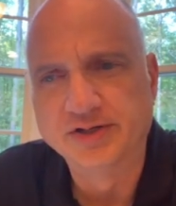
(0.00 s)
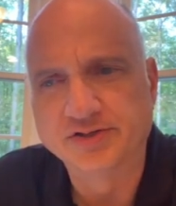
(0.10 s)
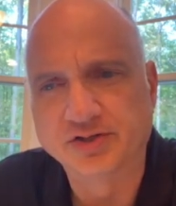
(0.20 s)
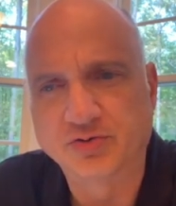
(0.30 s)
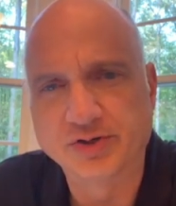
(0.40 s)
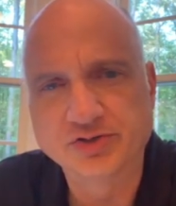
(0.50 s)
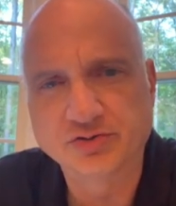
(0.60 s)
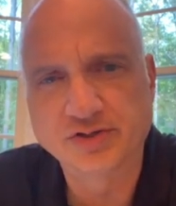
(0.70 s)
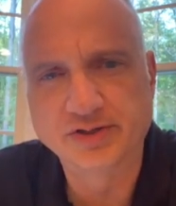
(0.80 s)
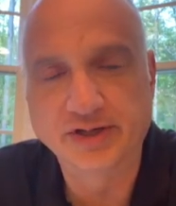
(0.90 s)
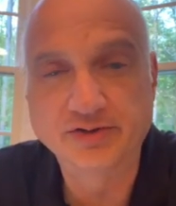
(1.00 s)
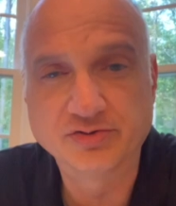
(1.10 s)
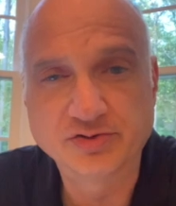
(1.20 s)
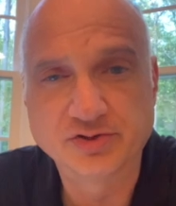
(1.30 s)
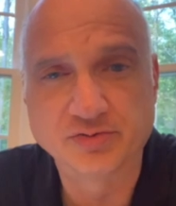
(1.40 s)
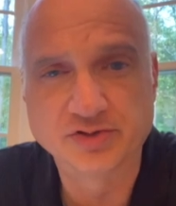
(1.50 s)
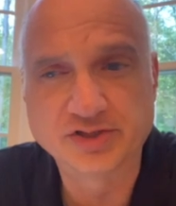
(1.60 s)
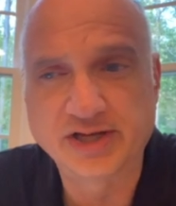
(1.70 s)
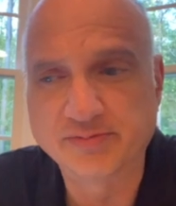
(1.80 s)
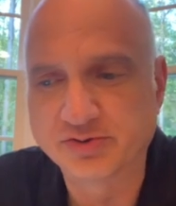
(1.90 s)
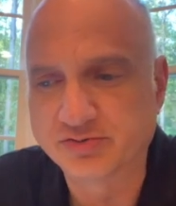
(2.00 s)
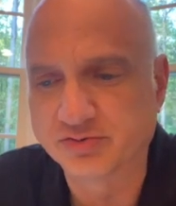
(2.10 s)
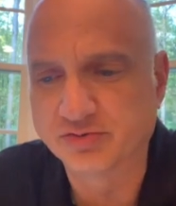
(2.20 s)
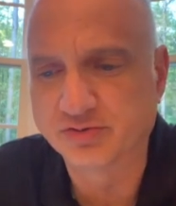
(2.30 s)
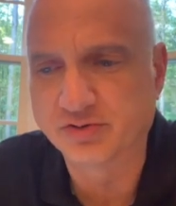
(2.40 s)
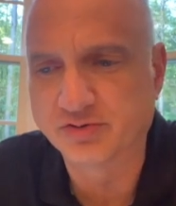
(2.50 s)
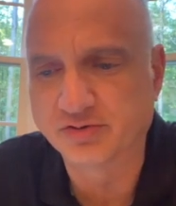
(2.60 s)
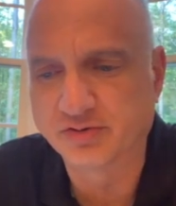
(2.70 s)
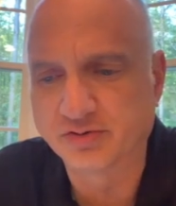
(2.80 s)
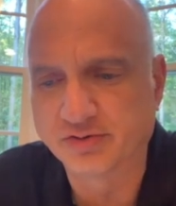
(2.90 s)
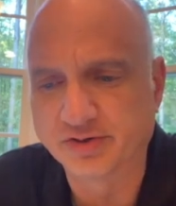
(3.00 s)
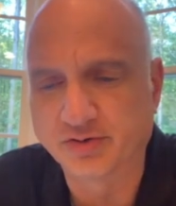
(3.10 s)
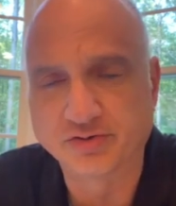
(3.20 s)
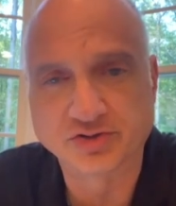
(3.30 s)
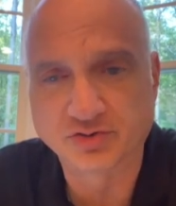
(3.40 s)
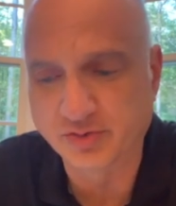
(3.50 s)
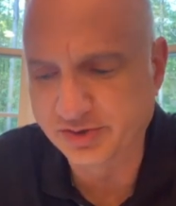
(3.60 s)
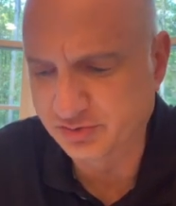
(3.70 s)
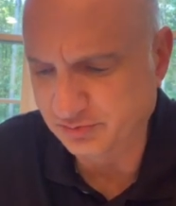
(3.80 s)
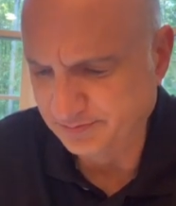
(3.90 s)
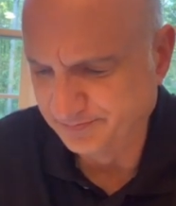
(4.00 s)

sequential in nature, so the statements are sequential.